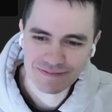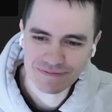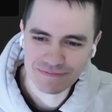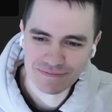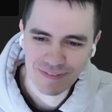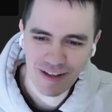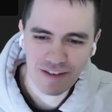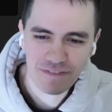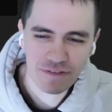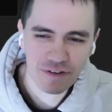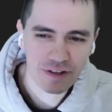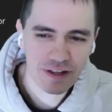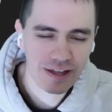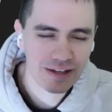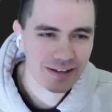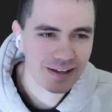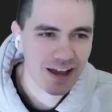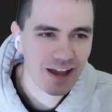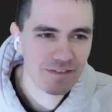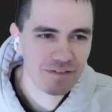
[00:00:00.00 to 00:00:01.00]
I feel
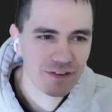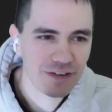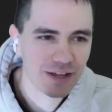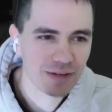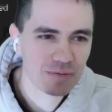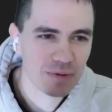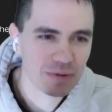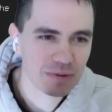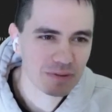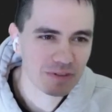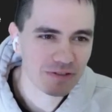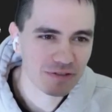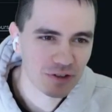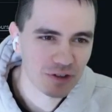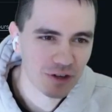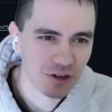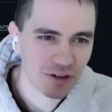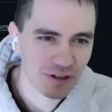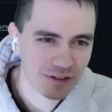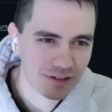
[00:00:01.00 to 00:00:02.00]
like people have
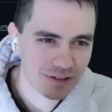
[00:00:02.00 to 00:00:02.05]
learned